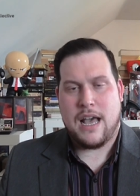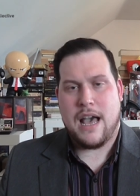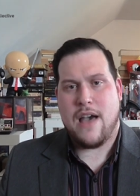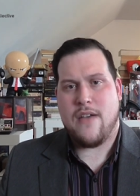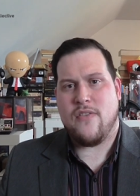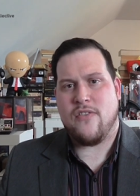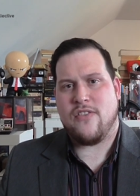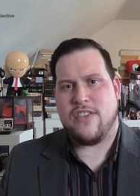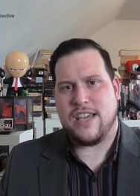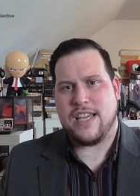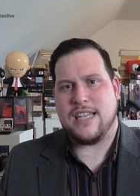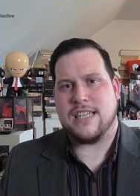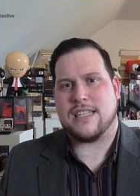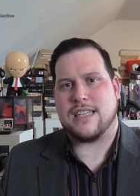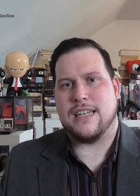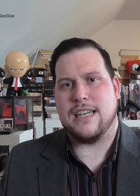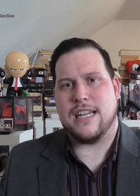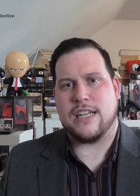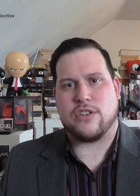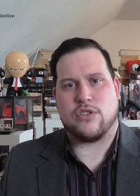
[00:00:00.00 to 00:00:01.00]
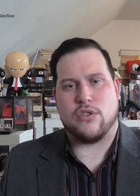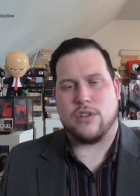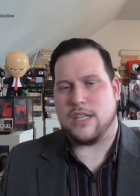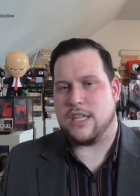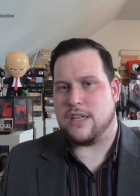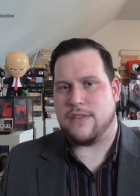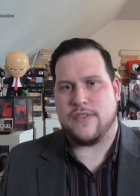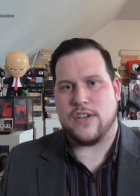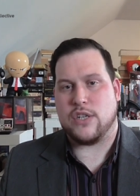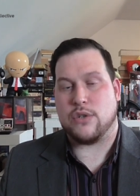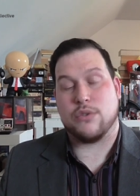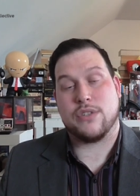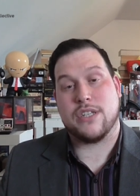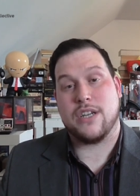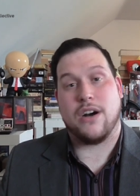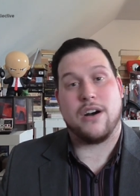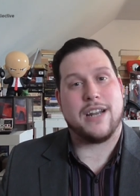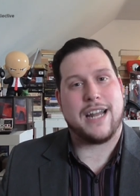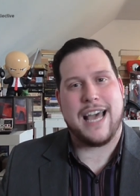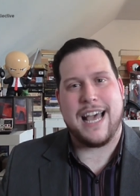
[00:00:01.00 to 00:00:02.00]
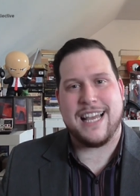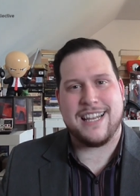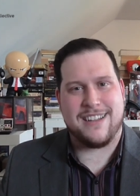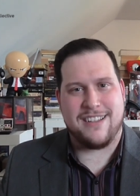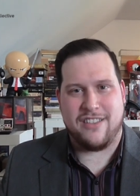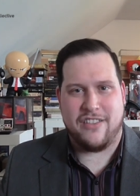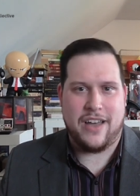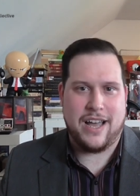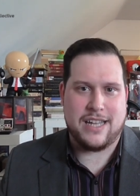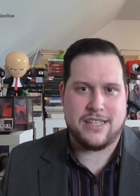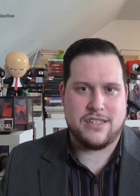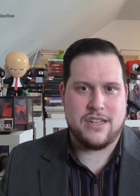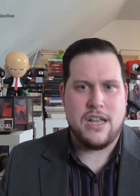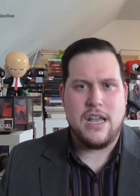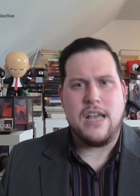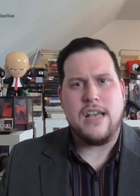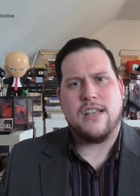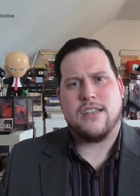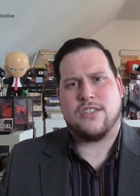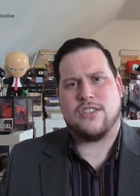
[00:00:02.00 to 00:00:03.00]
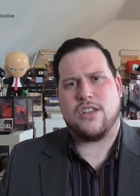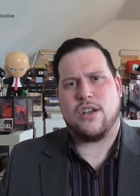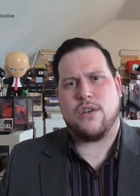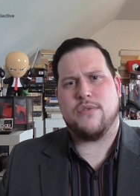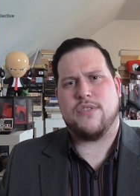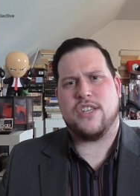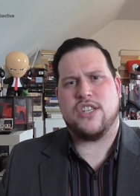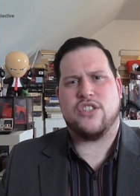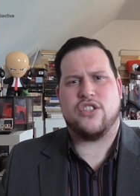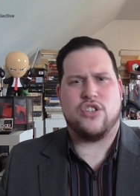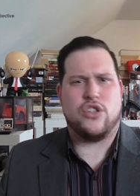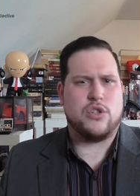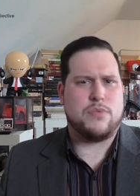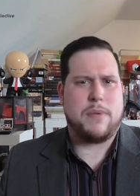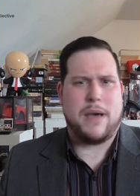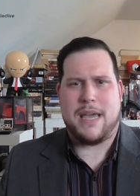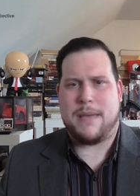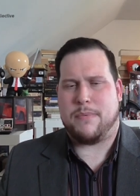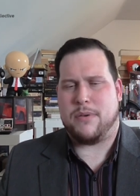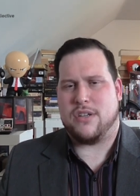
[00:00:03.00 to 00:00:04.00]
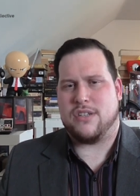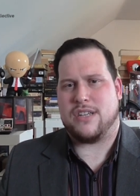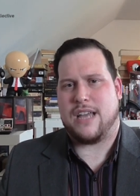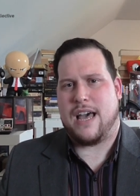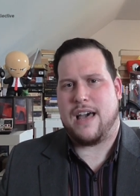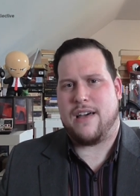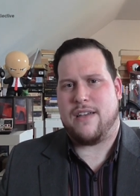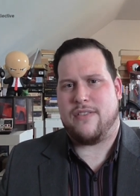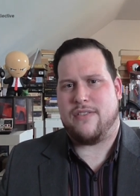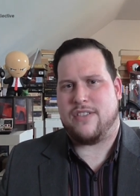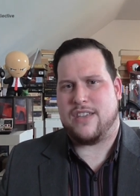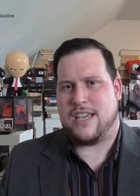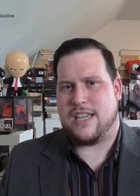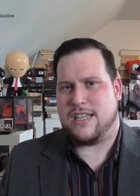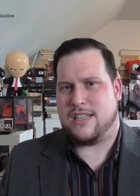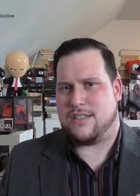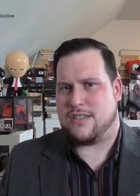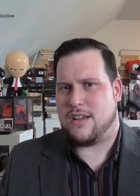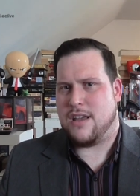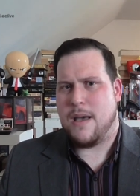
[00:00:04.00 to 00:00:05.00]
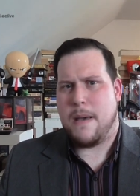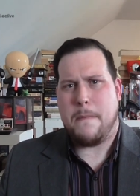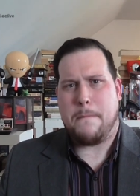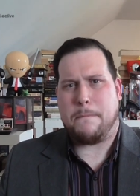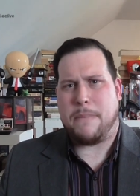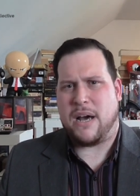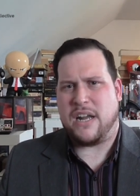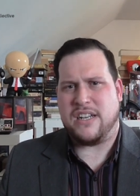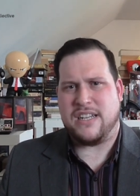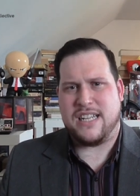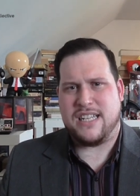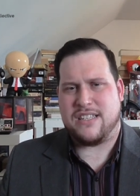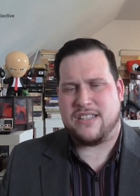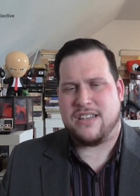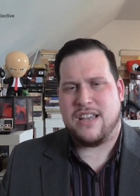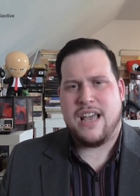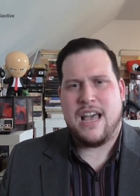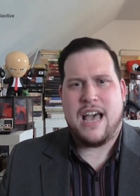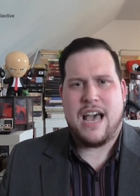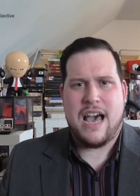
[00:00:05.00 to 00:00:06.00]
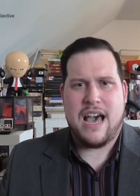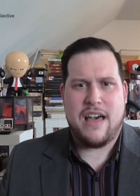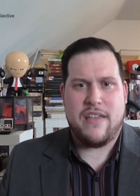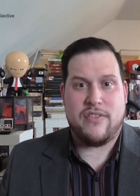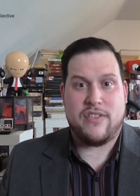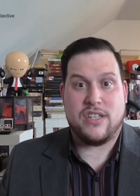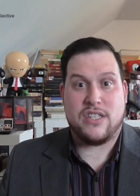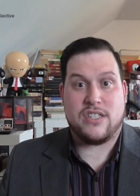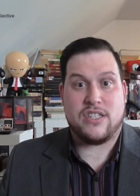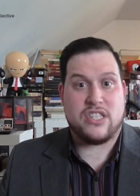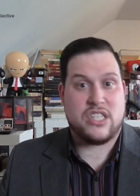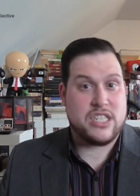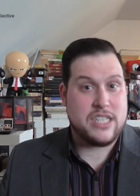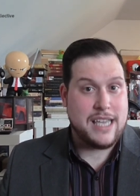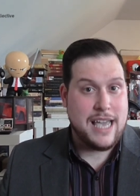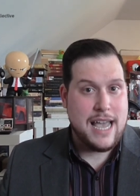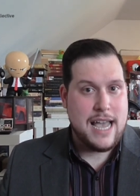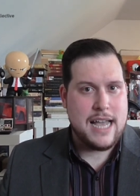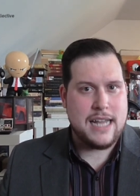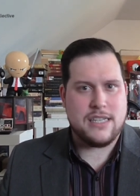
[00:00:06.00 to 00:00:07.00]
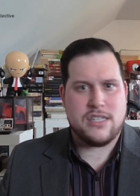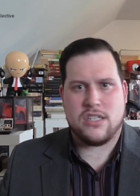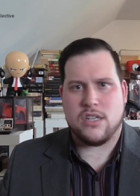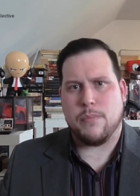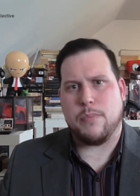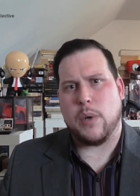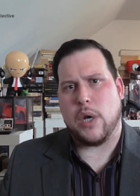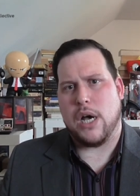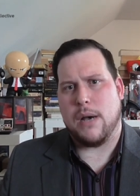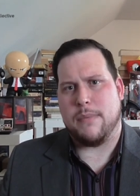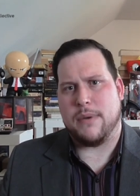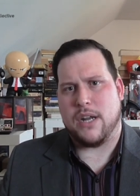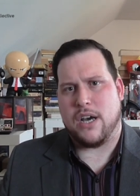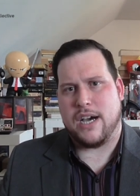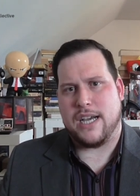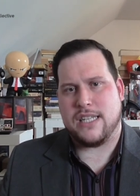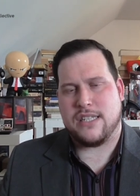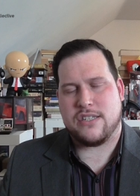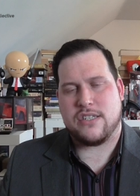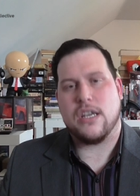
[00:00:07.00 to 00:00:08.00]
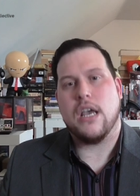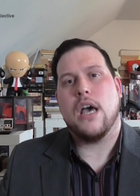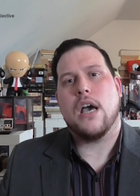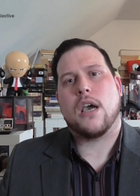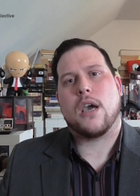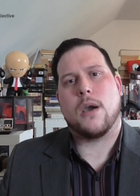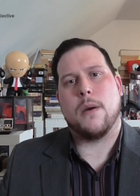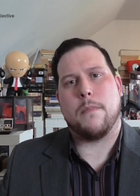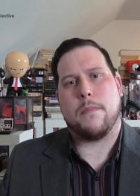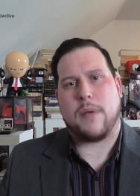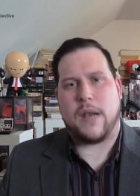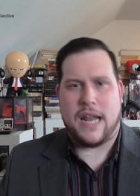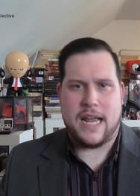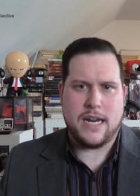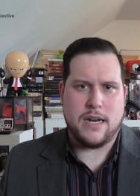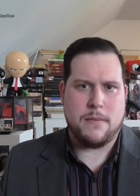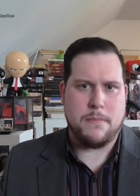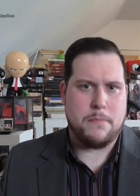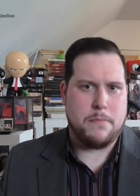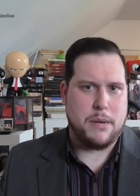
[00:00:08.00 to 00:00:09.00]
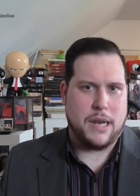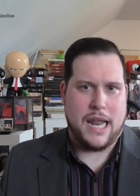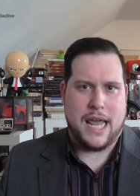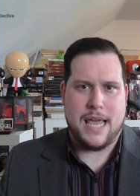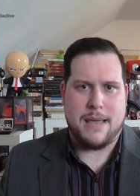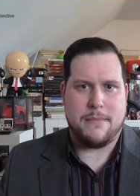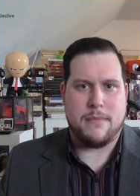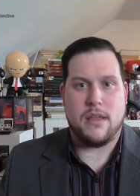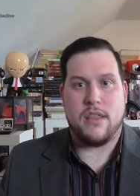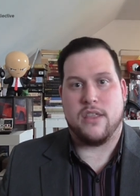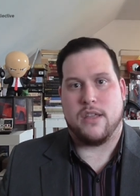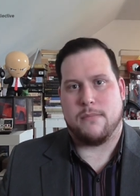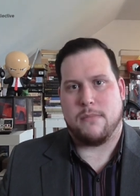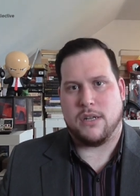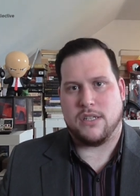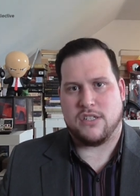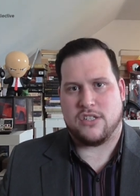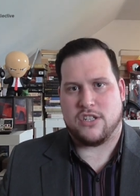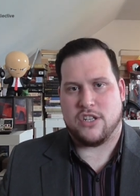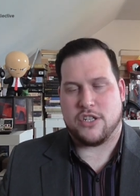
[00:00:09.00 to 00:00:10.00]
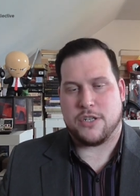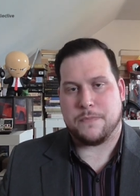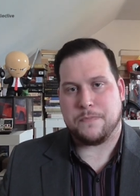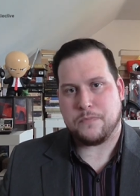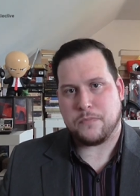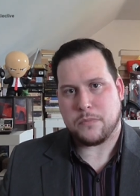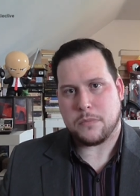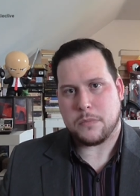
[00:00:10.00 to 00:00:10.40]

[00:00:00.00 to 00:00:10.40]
and these literal individuals can't handle that. So these newspapers and these pundits and these scared suburbanites complain and blame the monsters.